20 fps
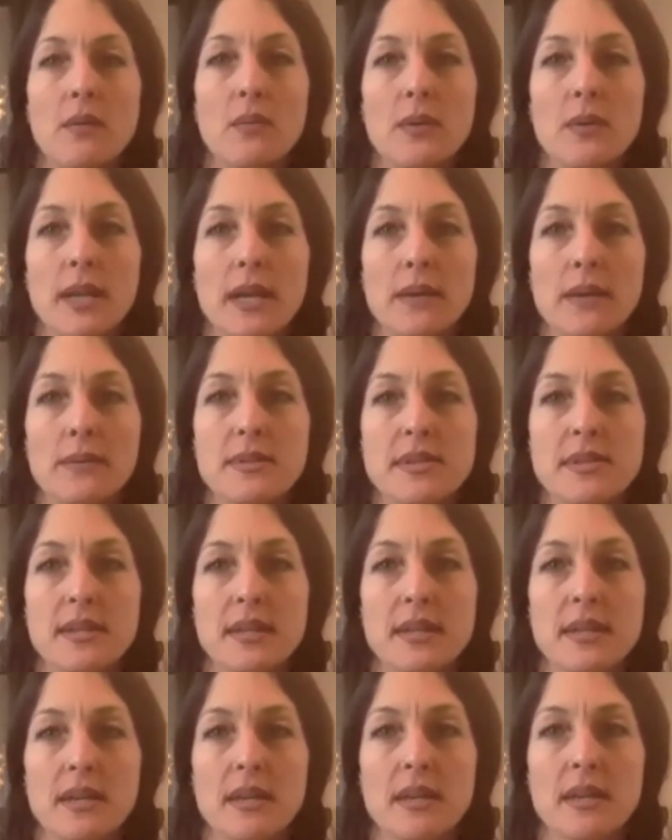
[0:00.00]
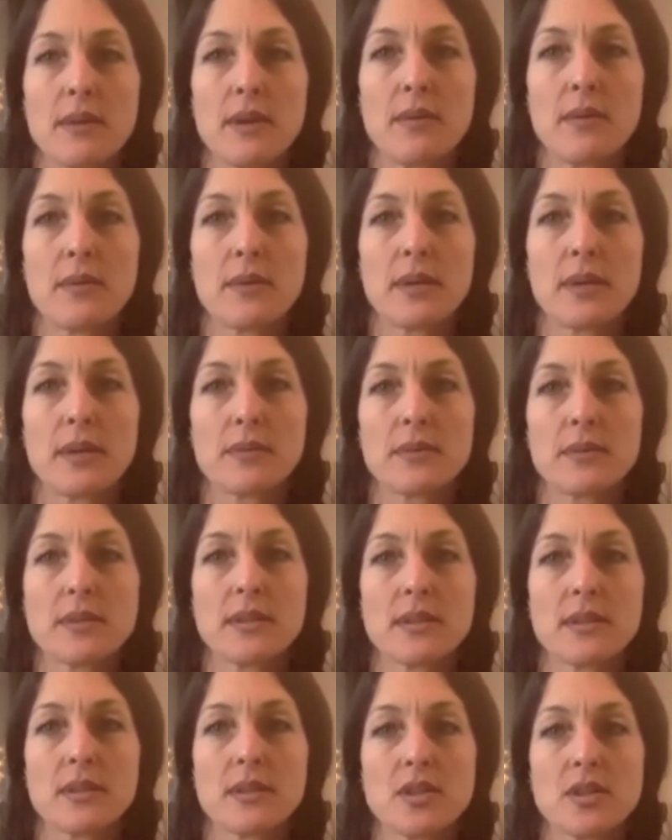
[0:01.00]
I was thinking about what I was
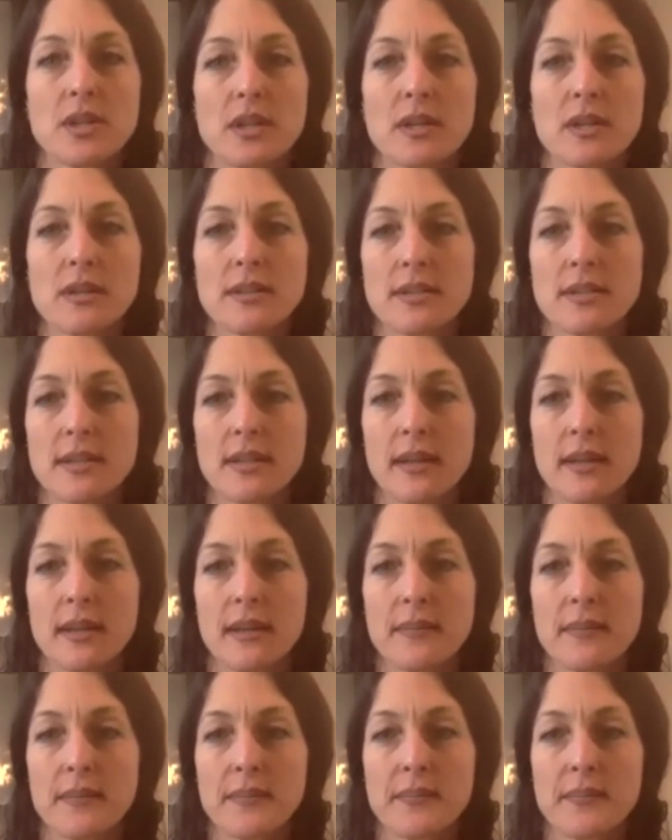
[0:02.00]
going to share today,